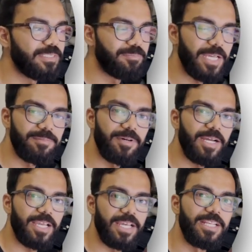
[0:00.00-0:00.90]
made by
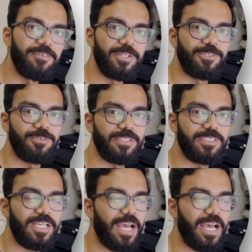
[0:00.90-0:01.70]
individuals.